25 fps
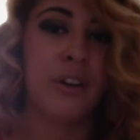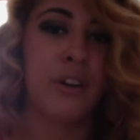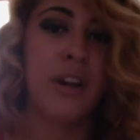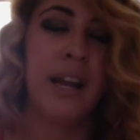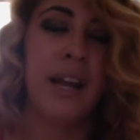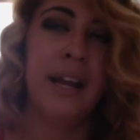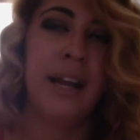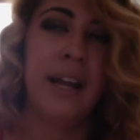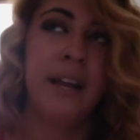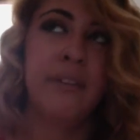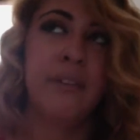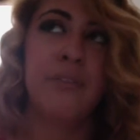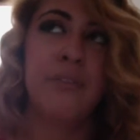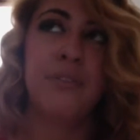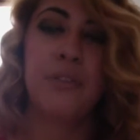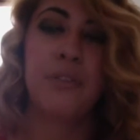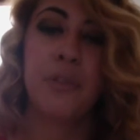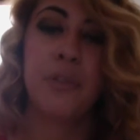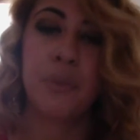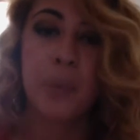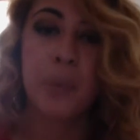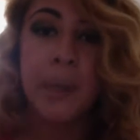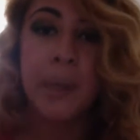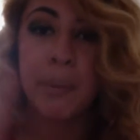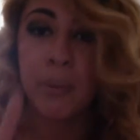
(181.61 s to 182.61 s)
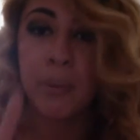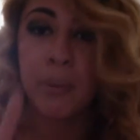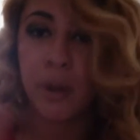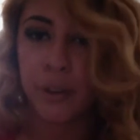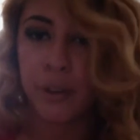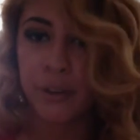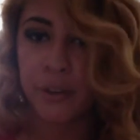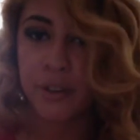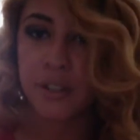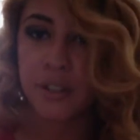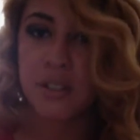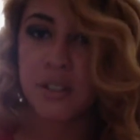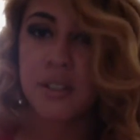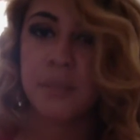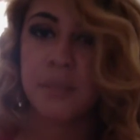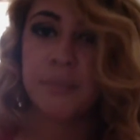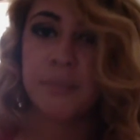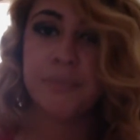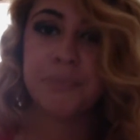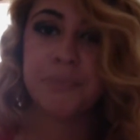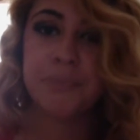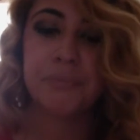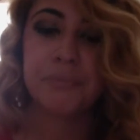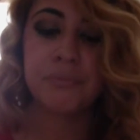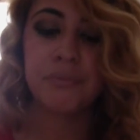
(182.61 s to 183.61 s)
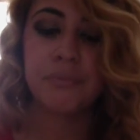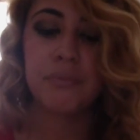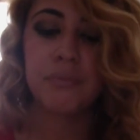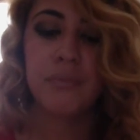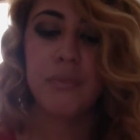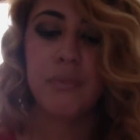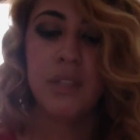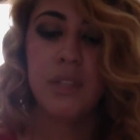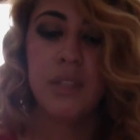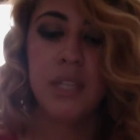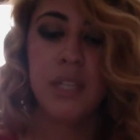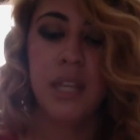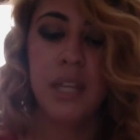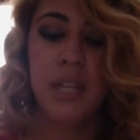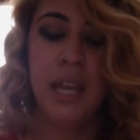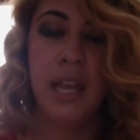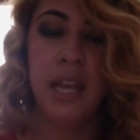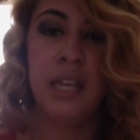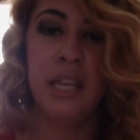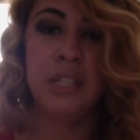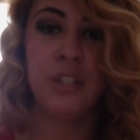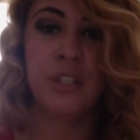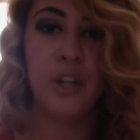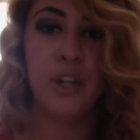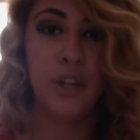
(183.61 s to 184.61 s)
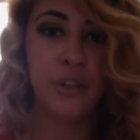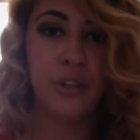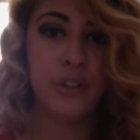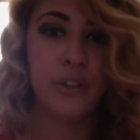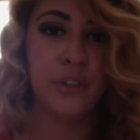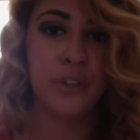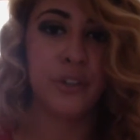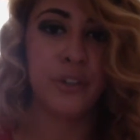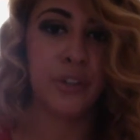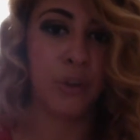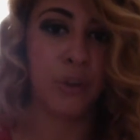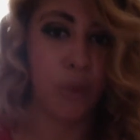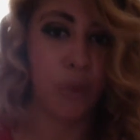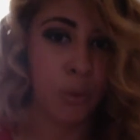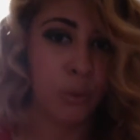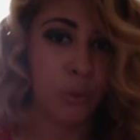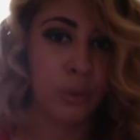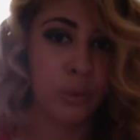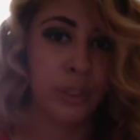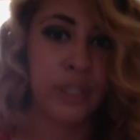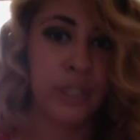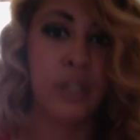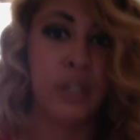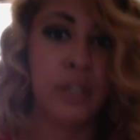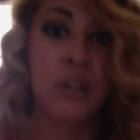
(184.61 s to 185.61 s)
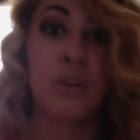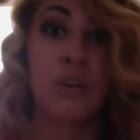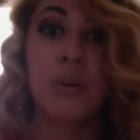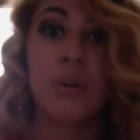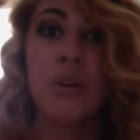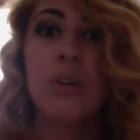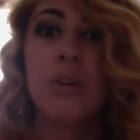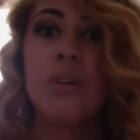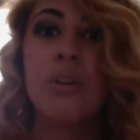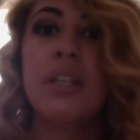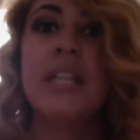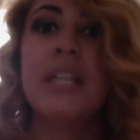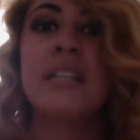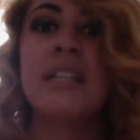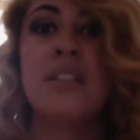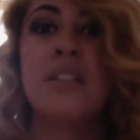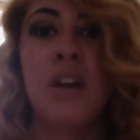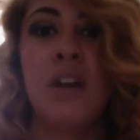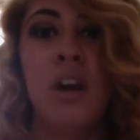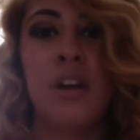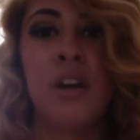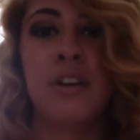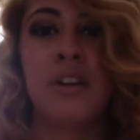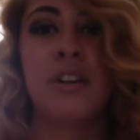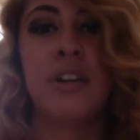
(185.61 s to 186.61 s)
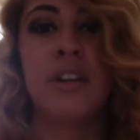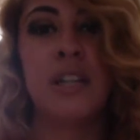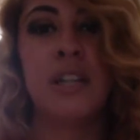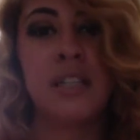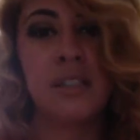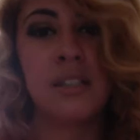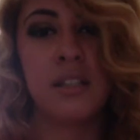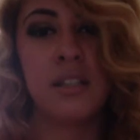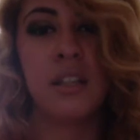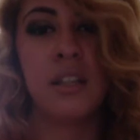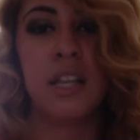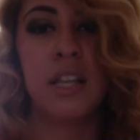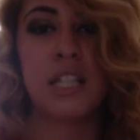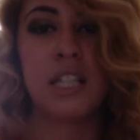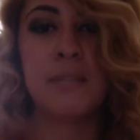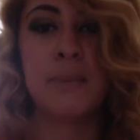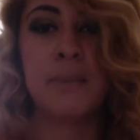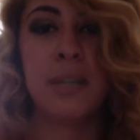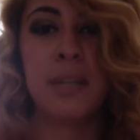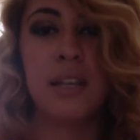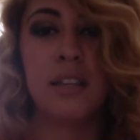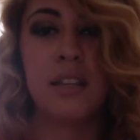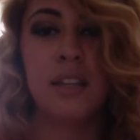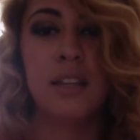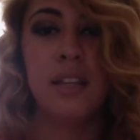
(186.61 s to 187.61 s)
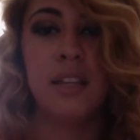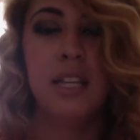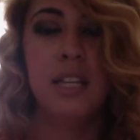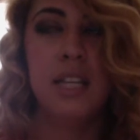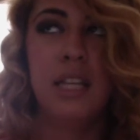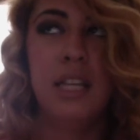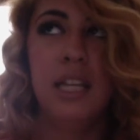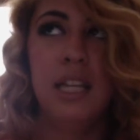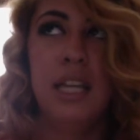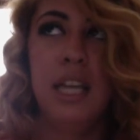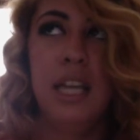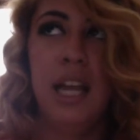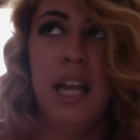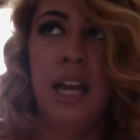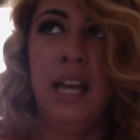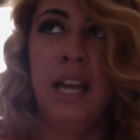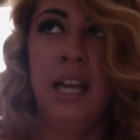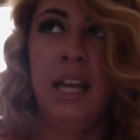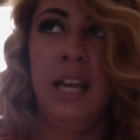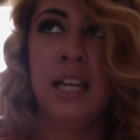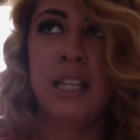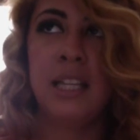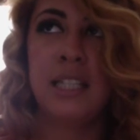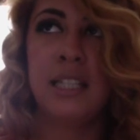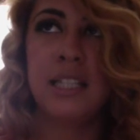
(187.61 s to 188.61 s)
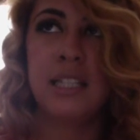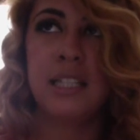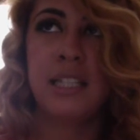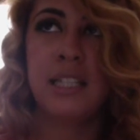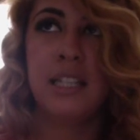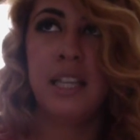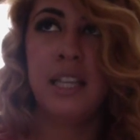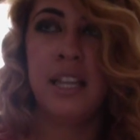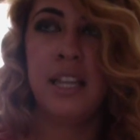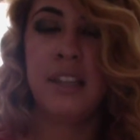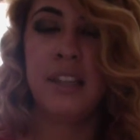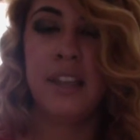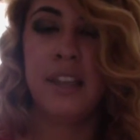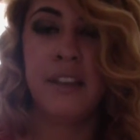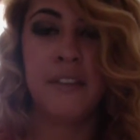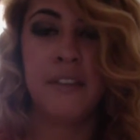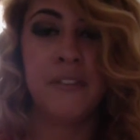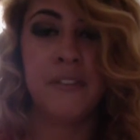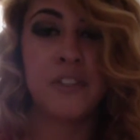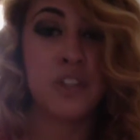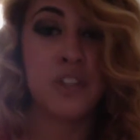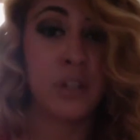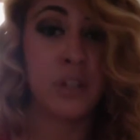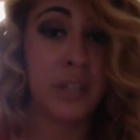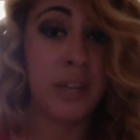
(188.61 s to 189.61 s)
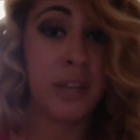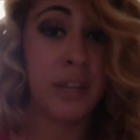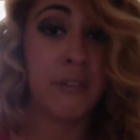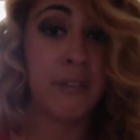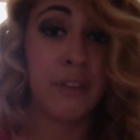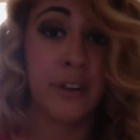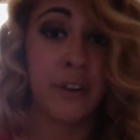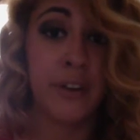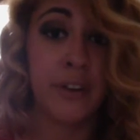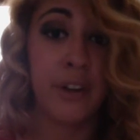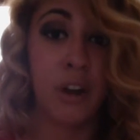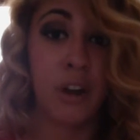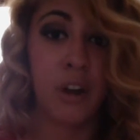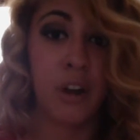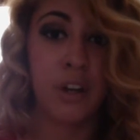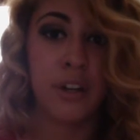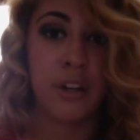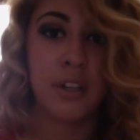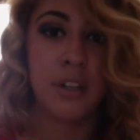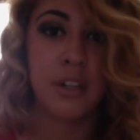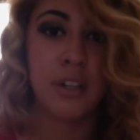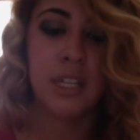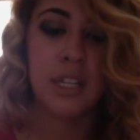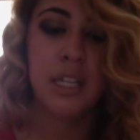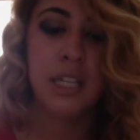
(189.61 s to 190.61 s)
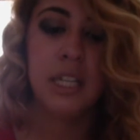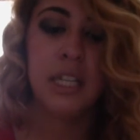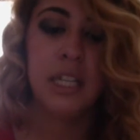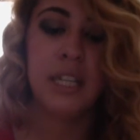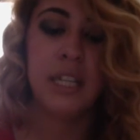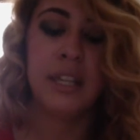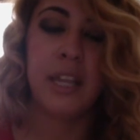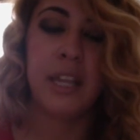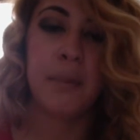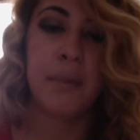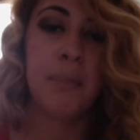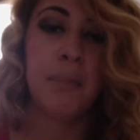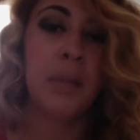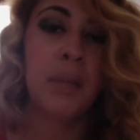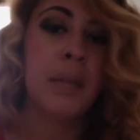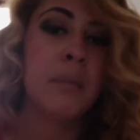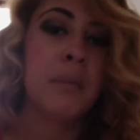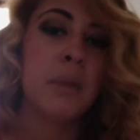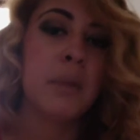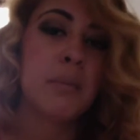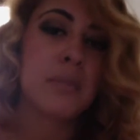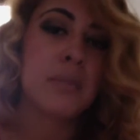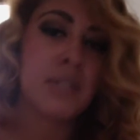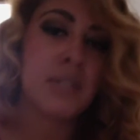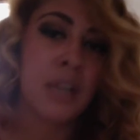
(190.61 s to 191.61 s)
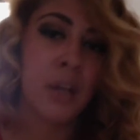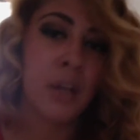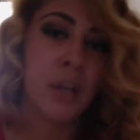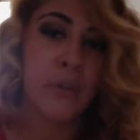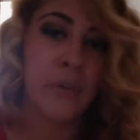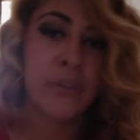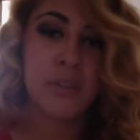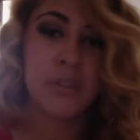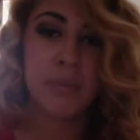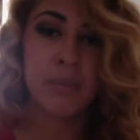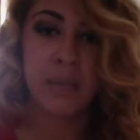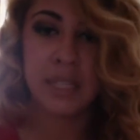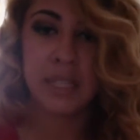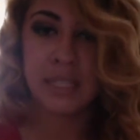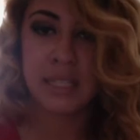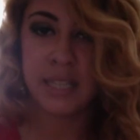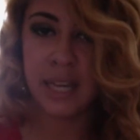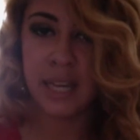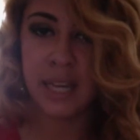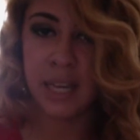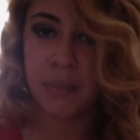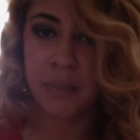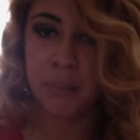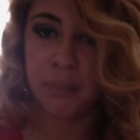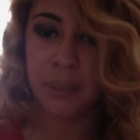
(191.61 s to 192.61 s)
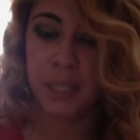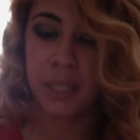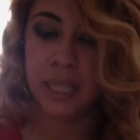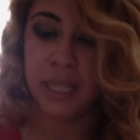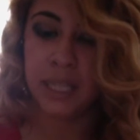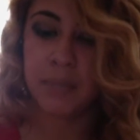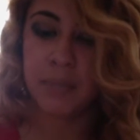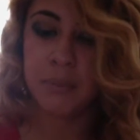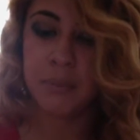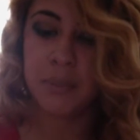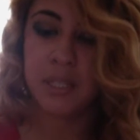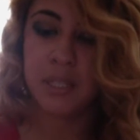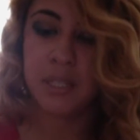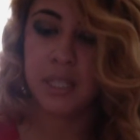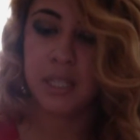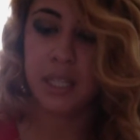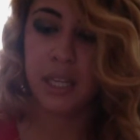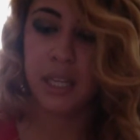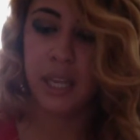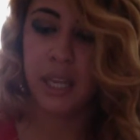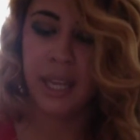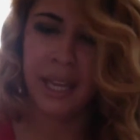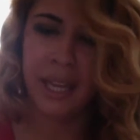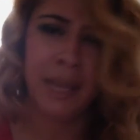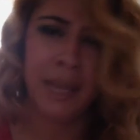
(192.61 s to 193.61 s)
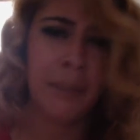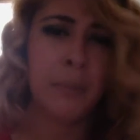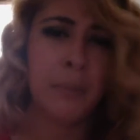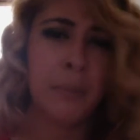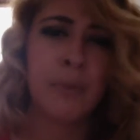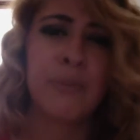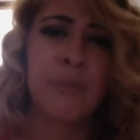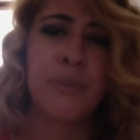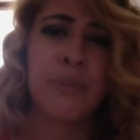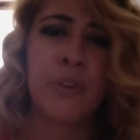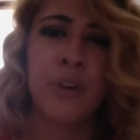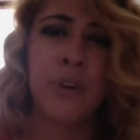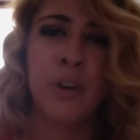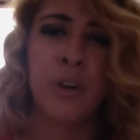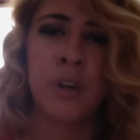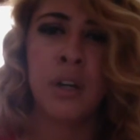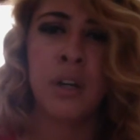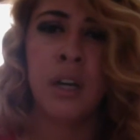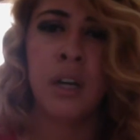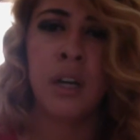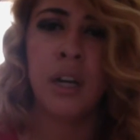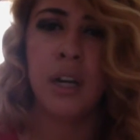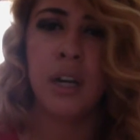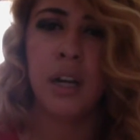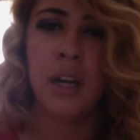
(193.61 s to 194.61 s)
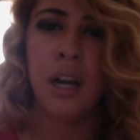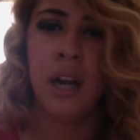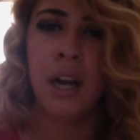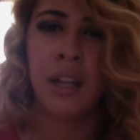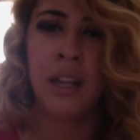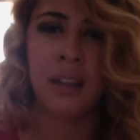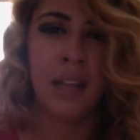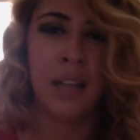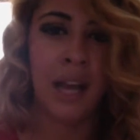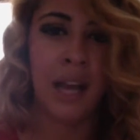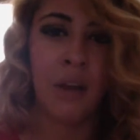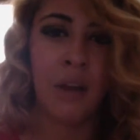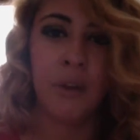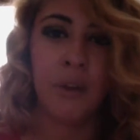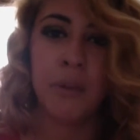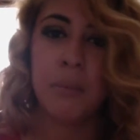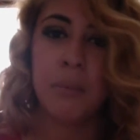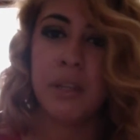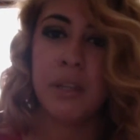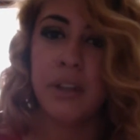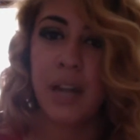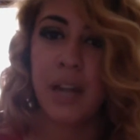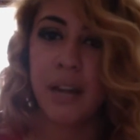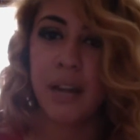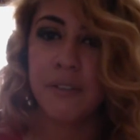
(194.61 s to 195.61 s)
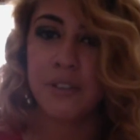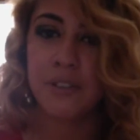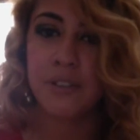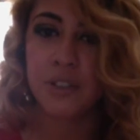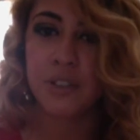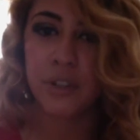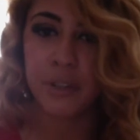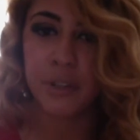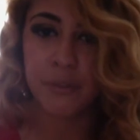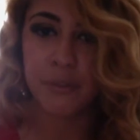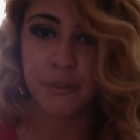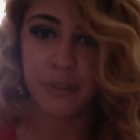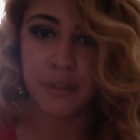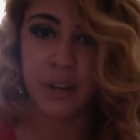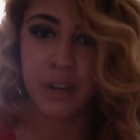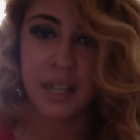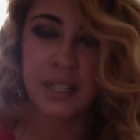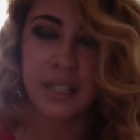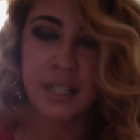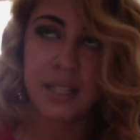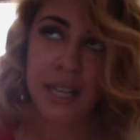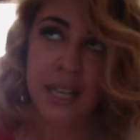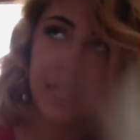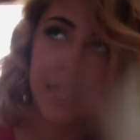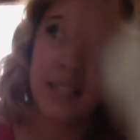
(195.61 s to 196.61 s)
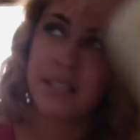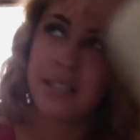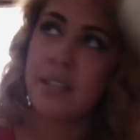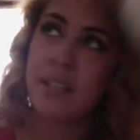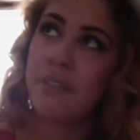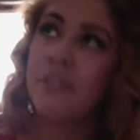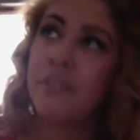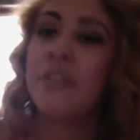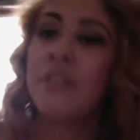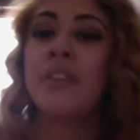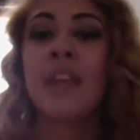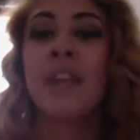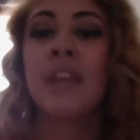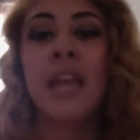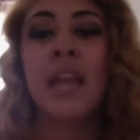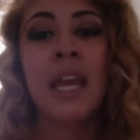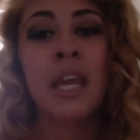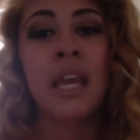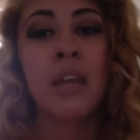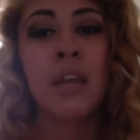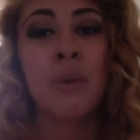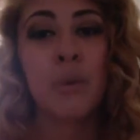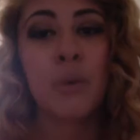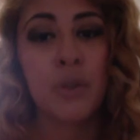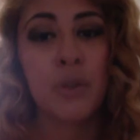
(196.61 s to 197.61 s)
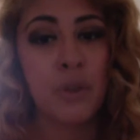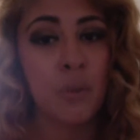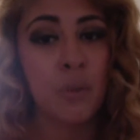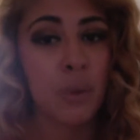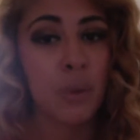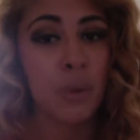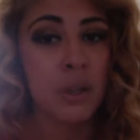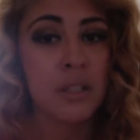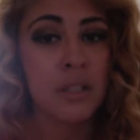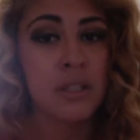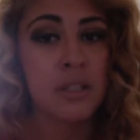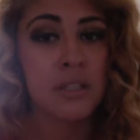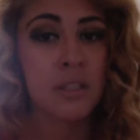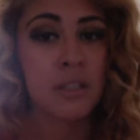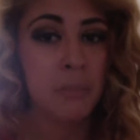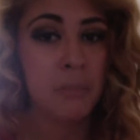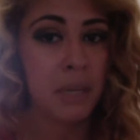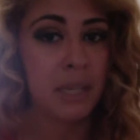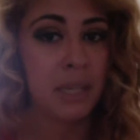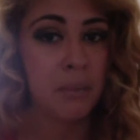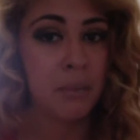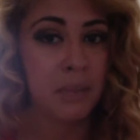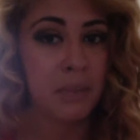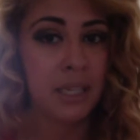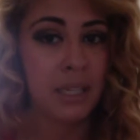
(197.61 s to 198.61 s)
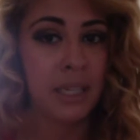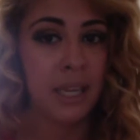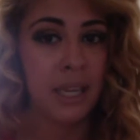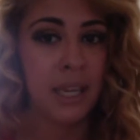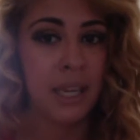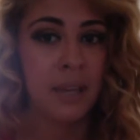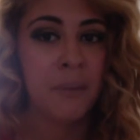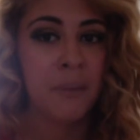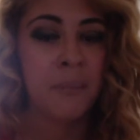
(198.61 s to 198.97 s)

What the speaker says: I have three brothers, and your only girly daughter is a lesbian, and they took that very hard. They blamed themselves. My dad blamed him for allowing me to have certain friends as if they were the ones to make me gay.